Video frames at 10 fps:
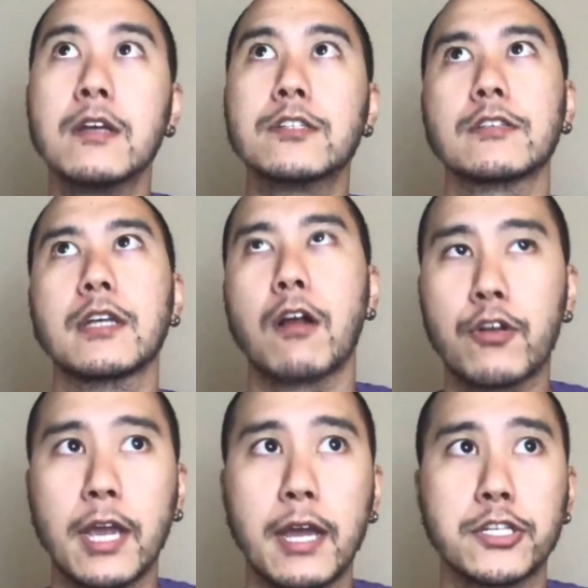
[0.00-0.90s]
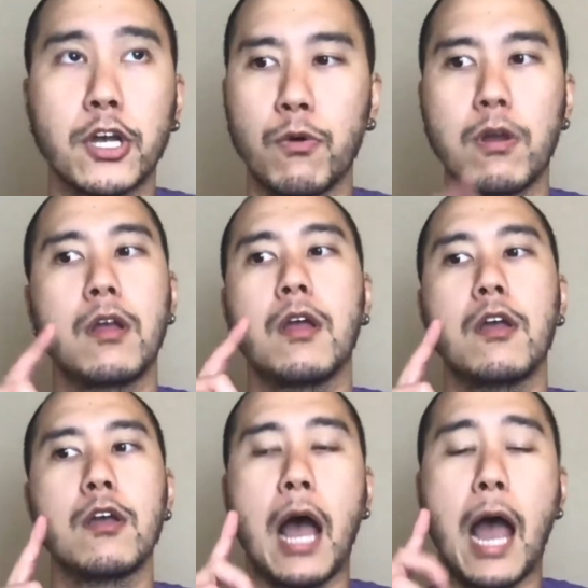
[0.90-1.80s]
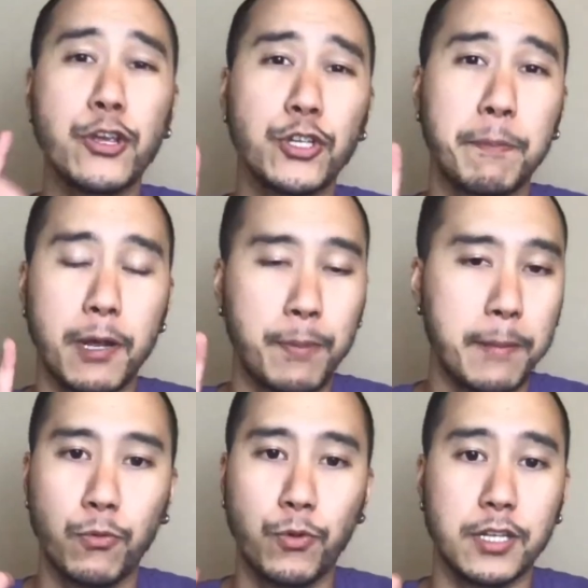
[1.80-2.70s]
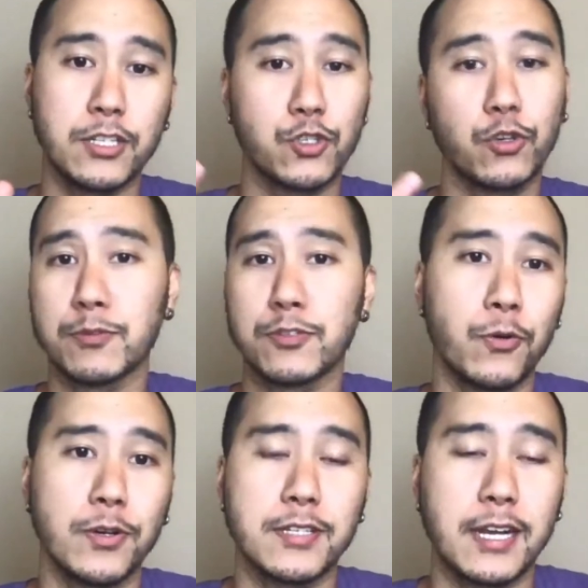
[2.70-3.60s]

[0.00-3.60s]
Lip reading: So it's like, okay, so I usually pick people with Instagram stories.